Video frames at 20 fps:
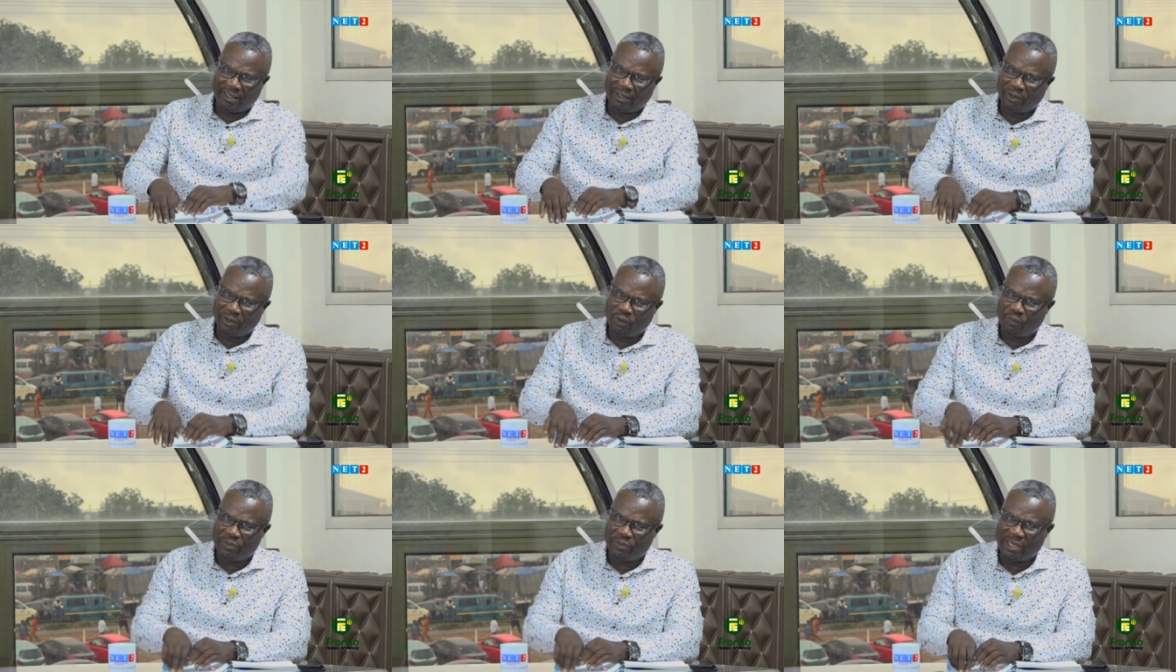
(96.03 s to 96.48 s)

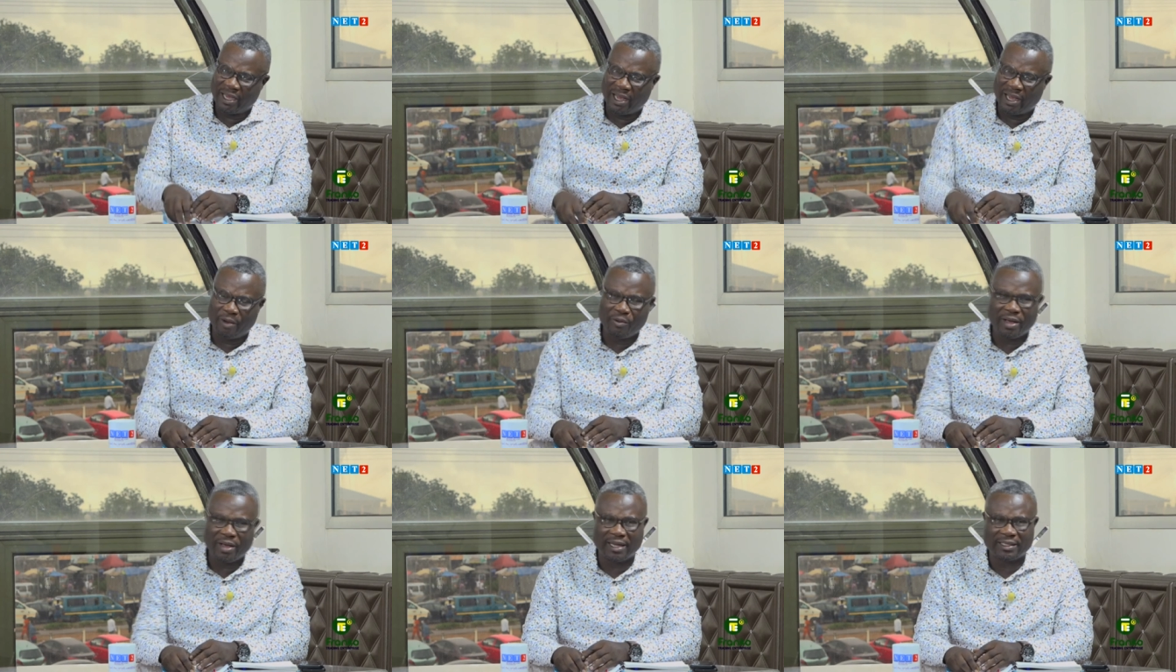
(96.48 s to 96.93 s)

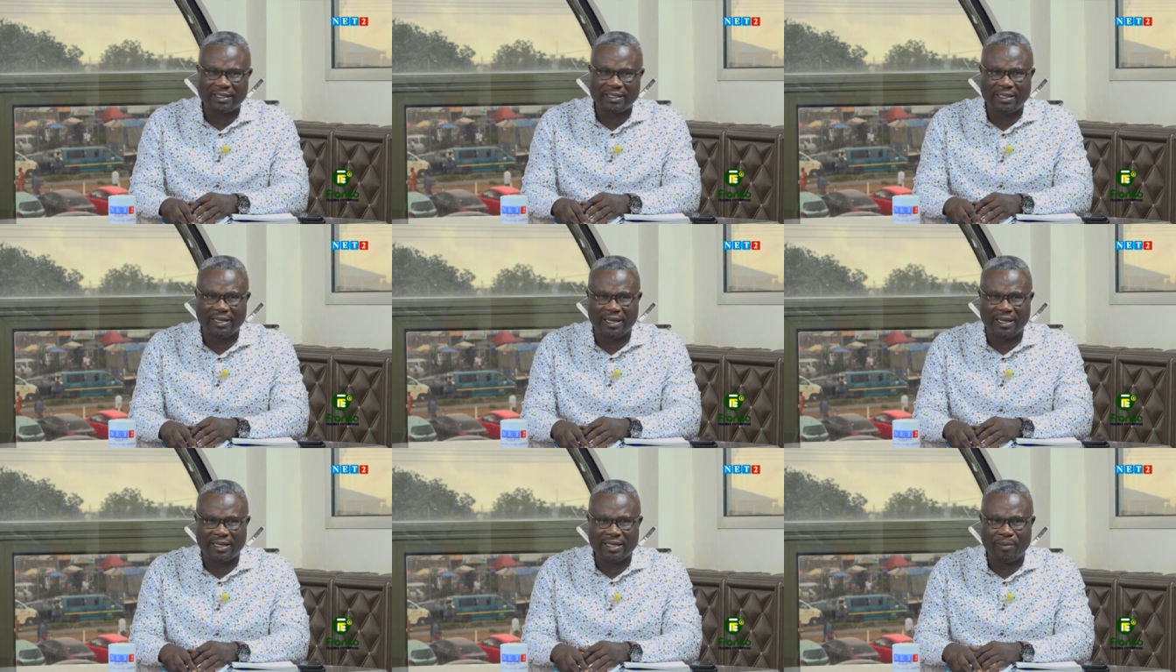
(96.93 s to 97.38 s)
obia wi
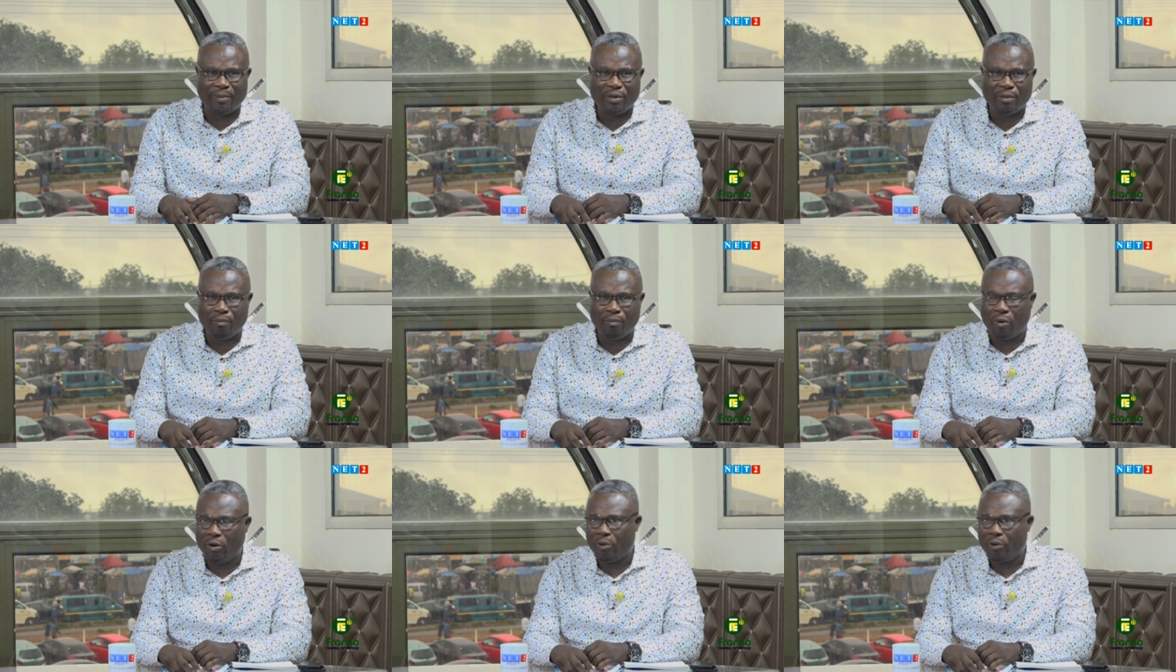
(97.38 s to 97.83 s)
ase a
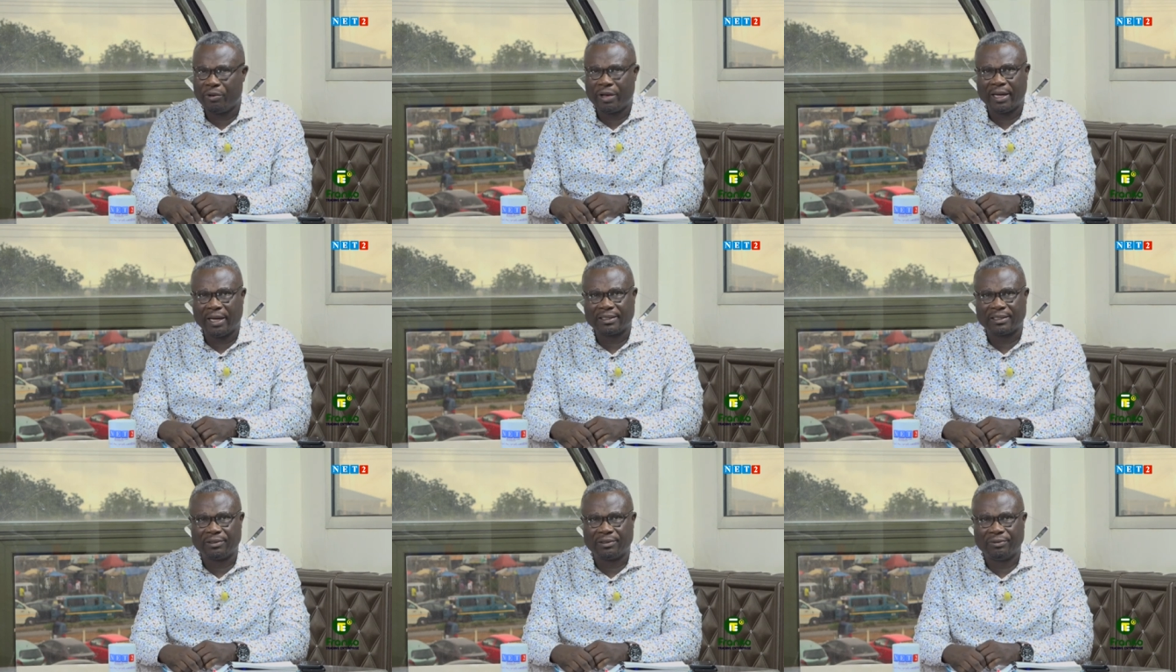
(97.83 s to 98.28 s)
nyame bo wi
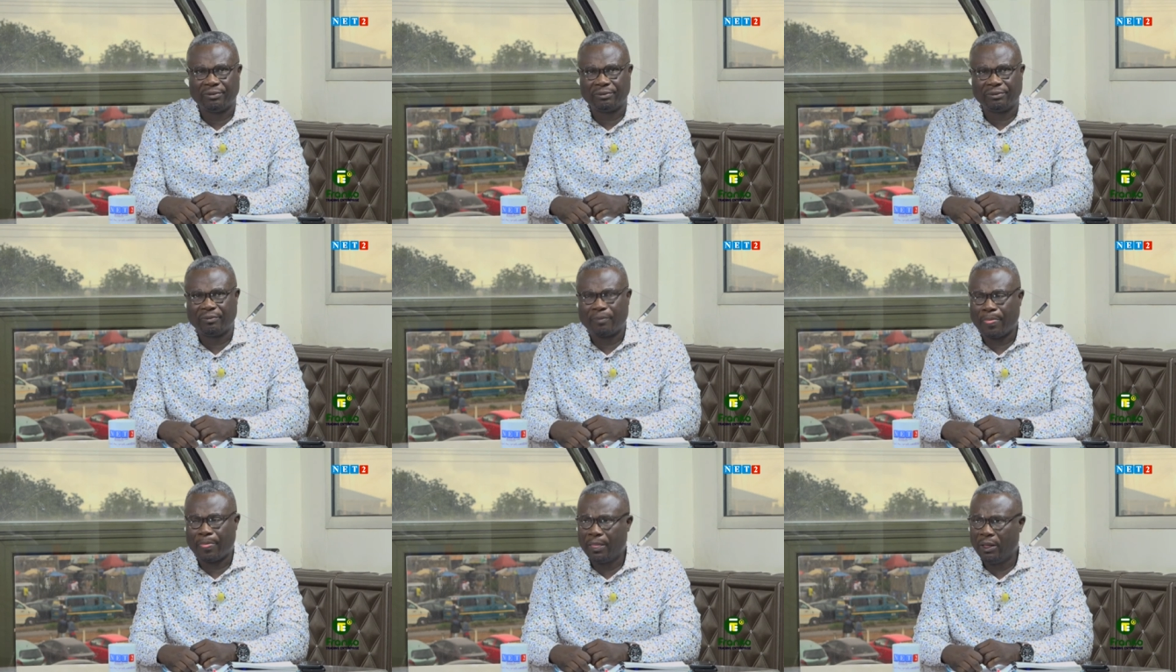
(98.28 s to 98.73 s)
ase no
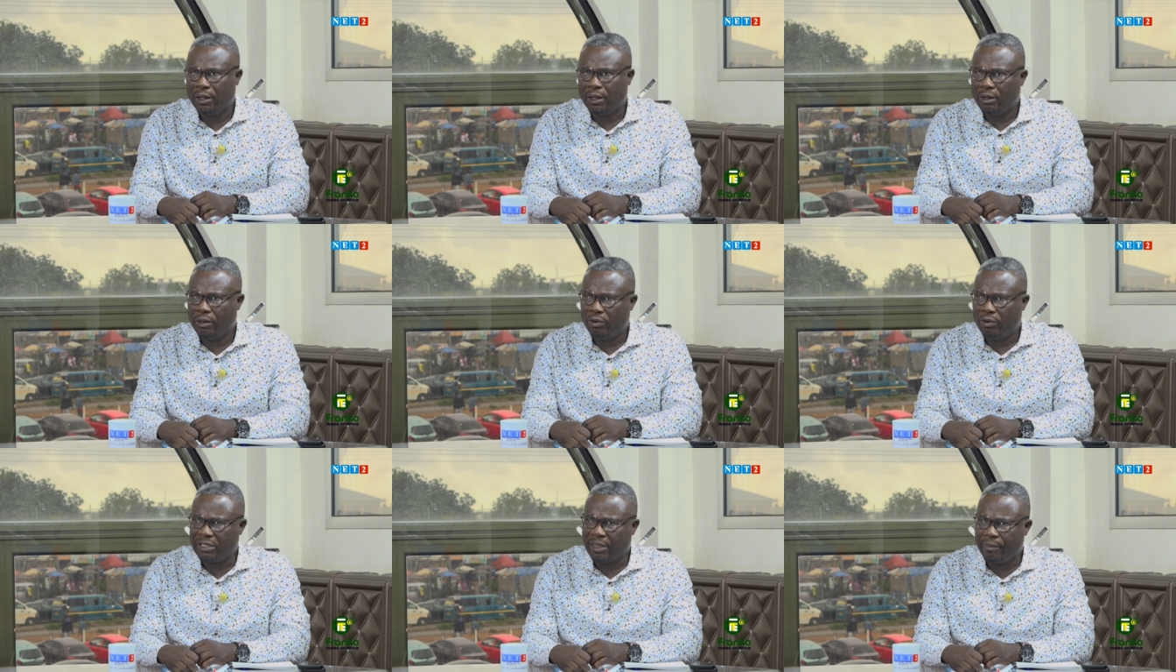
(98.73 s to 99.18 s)

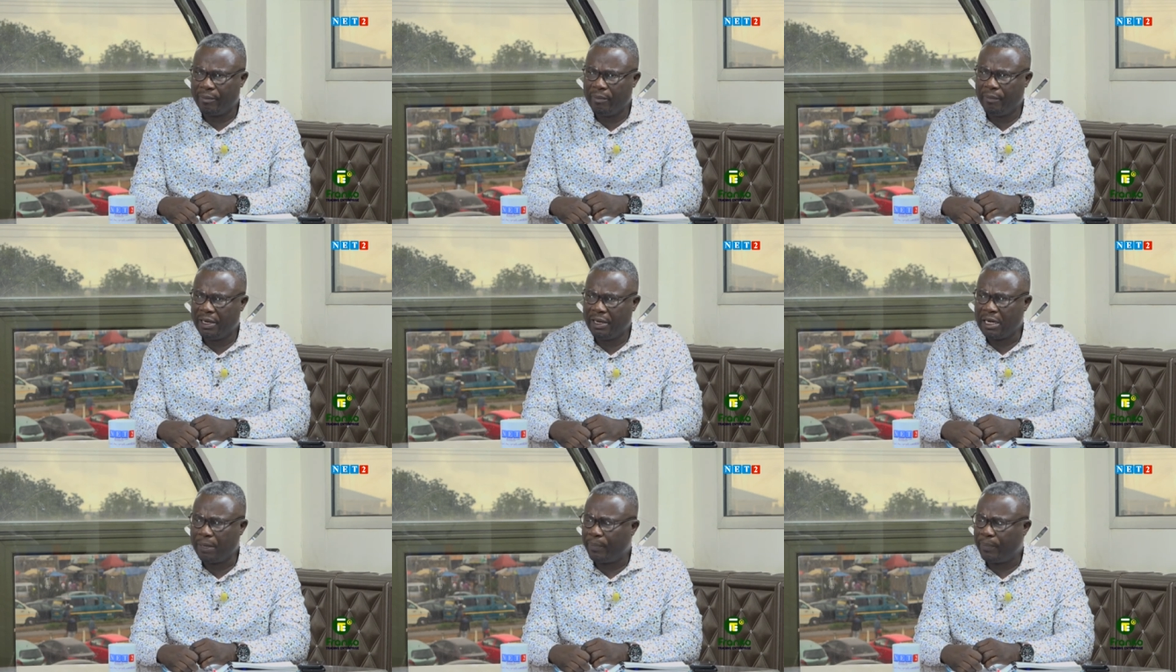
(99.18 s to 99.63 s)
onyame
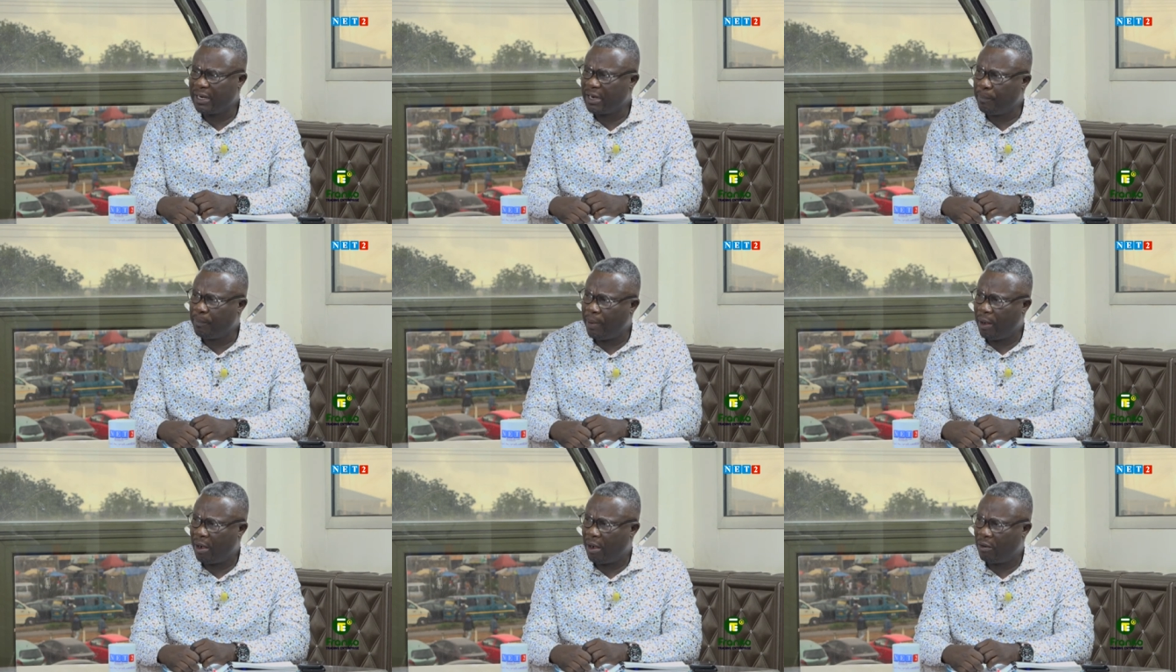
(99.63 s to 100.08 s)
mani pa the
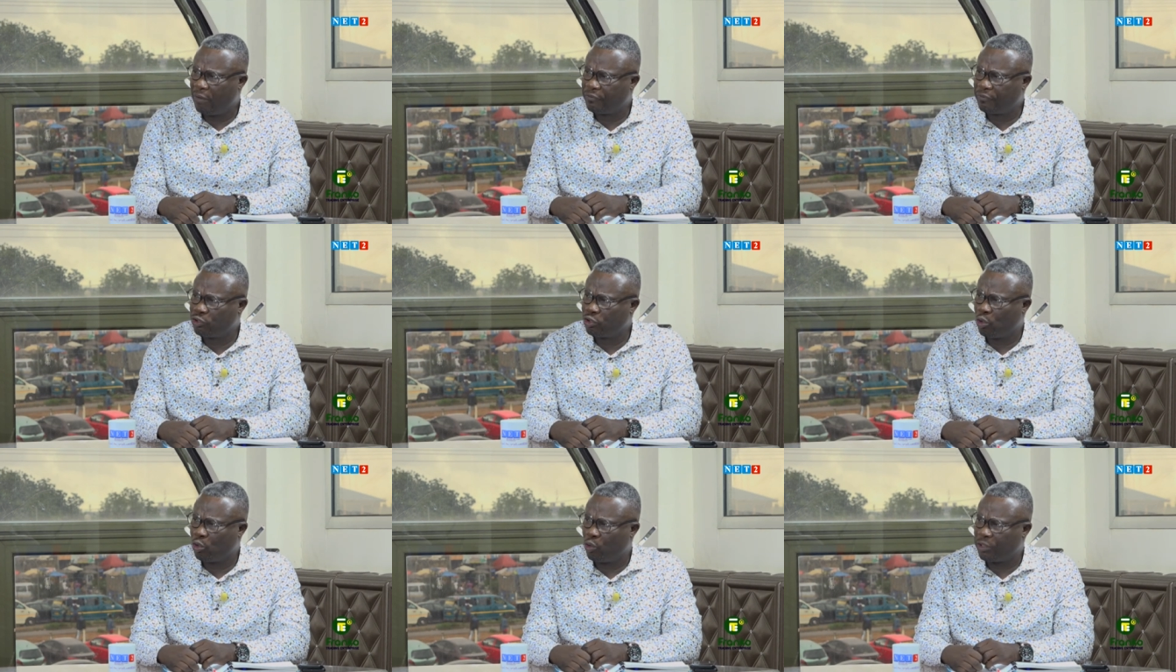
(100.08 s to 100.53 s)
power
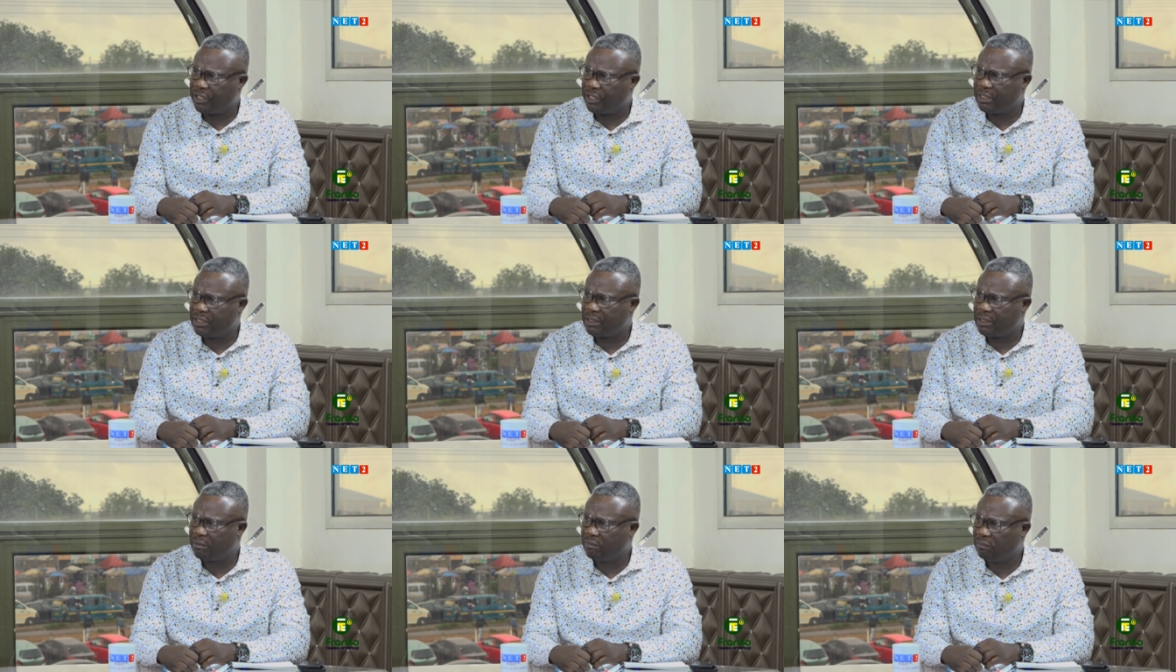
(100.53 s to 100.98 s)
of
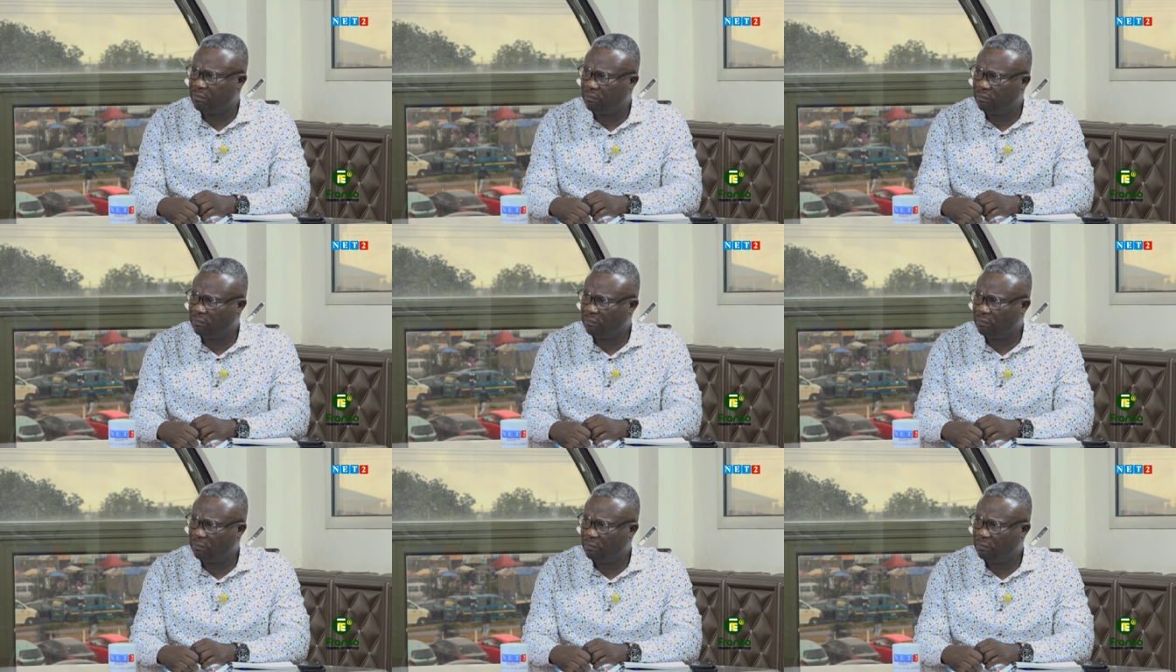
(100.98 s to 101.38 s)
choice. Okay.